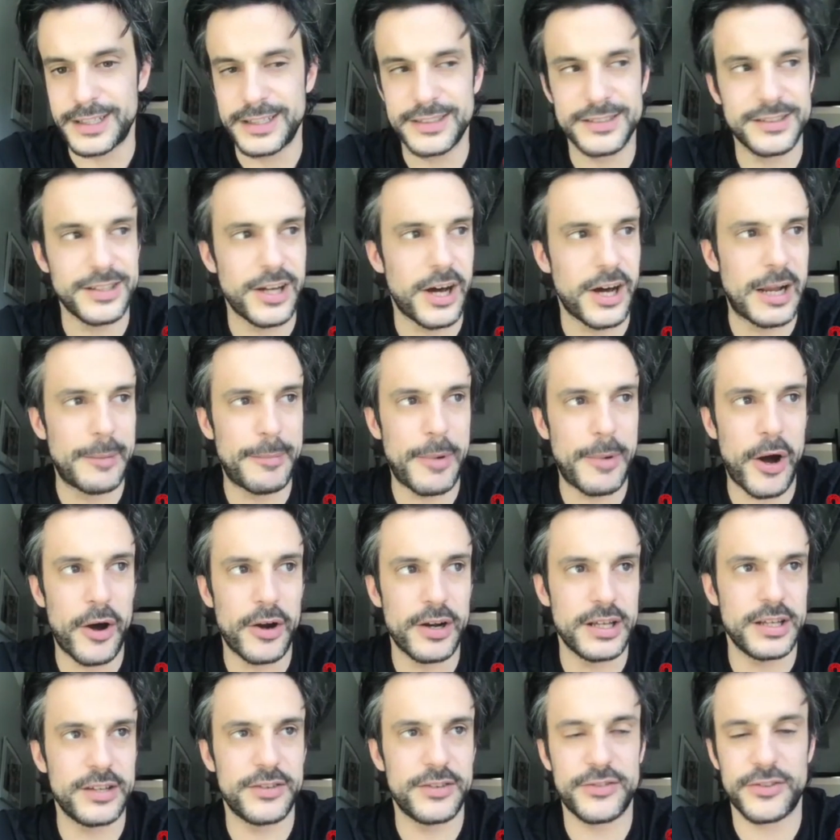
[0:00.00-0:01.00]
It's not
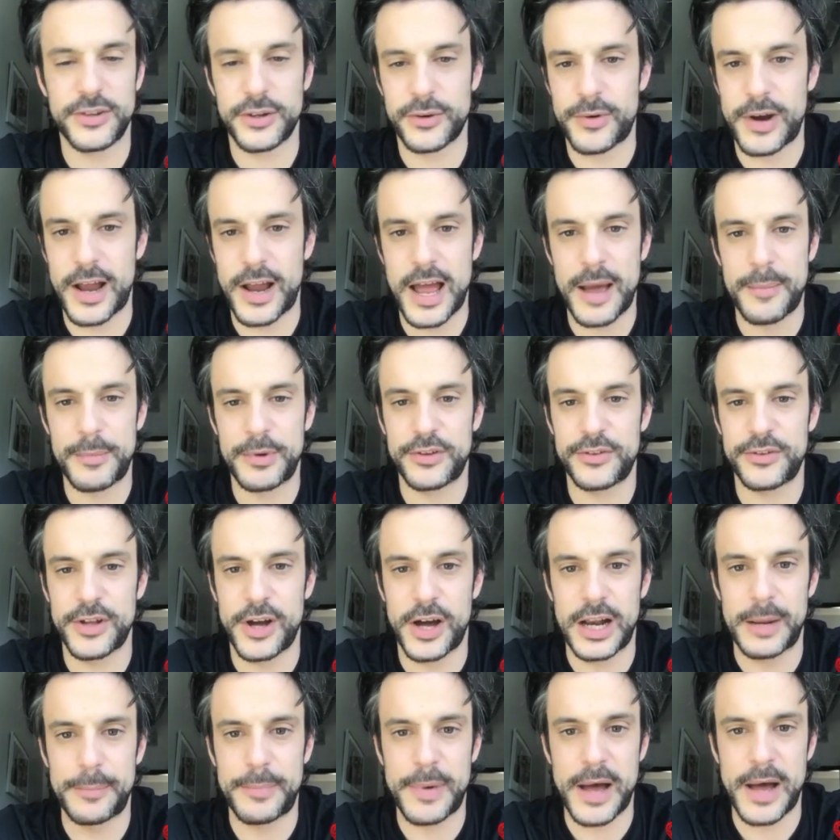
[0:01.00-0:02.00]
about Instagram, it's
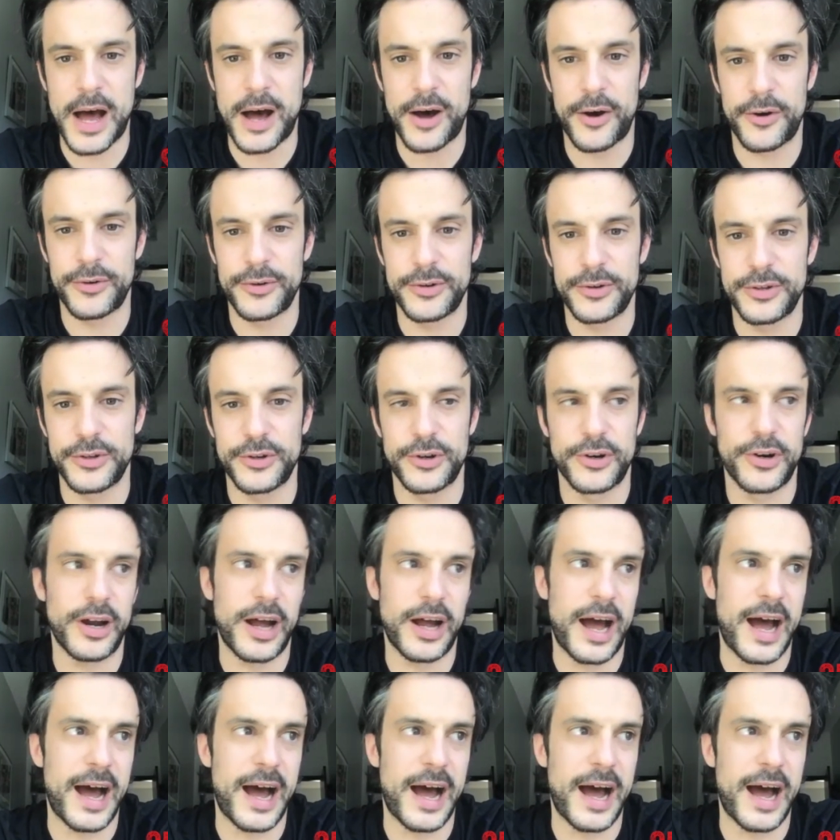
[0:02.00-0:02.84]
not about your